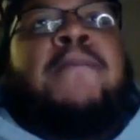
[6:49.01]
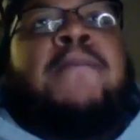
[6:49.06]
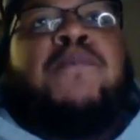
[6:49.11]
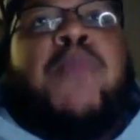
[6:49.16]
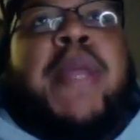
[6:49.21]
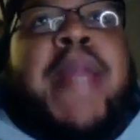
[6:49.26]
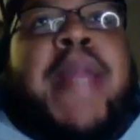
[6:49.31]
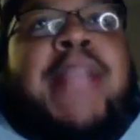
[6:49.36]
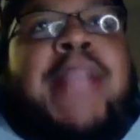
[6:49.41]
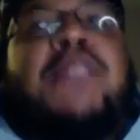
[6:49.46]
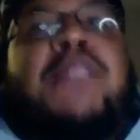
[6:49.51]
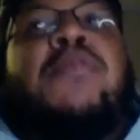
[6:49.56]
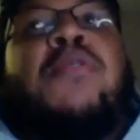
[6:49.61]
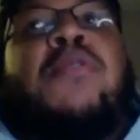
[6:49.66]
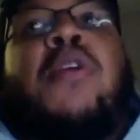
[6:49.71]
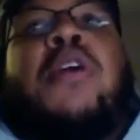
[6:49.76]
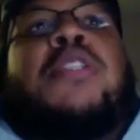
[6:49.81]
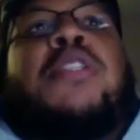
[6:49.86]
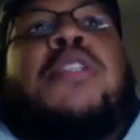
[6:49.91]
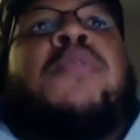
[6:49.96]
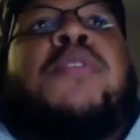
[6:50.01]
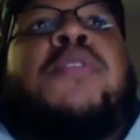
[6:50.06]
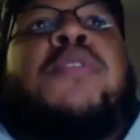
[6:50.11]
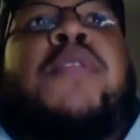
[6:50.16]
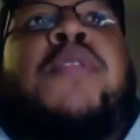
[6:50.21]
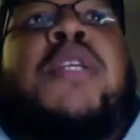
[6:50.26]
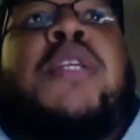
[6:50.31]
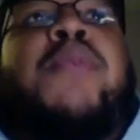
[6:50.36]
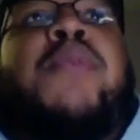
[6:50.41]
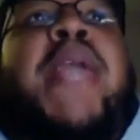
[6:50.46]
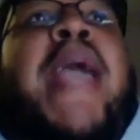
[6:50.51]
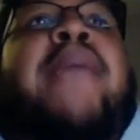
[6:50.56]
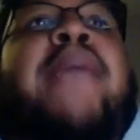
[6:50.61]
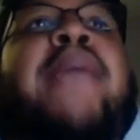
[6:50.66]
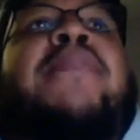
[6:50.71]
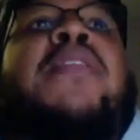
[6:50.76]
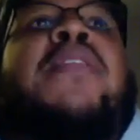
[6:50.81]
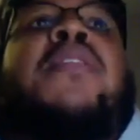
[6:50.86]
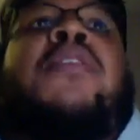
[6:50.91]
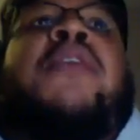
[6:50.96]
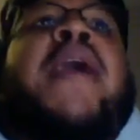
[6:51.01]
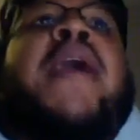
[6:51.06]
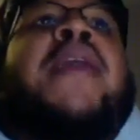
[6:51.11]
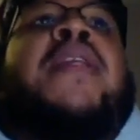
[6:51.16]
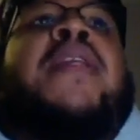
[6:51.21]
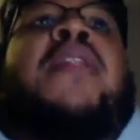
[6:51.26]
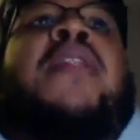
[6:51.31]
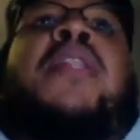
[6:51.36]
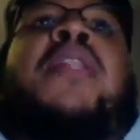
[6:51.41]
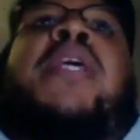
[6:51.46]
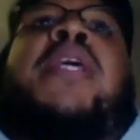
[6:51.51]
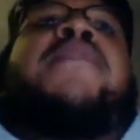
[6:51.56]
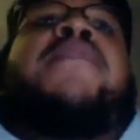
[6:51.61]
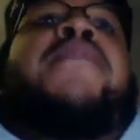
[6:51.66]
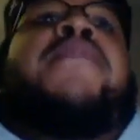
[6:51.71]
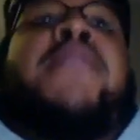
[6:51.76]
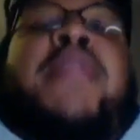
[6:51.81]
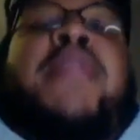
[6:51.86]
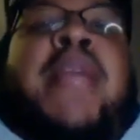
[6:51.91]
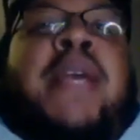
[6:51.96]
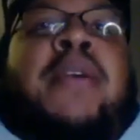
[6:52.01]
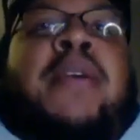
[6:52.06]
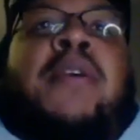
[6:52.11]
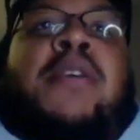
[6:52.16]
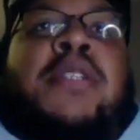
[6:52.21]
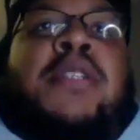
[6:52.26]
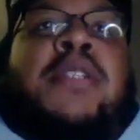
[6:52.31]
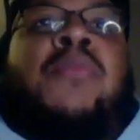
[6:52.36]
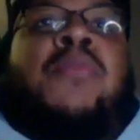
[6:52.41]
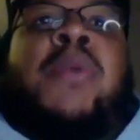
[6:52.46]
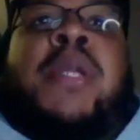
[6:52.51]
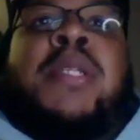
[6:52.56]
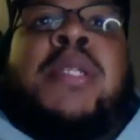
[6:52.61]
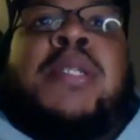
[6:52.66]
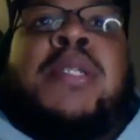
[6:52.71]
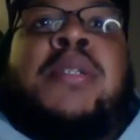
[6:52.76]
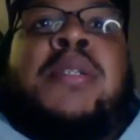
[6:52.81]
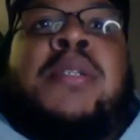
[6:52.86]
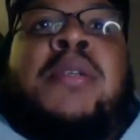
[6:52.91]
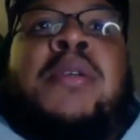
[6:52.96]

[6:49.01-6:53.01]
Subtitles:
And that's who Carson Wentz really is. We have to learn how to live with that Carson Wentz.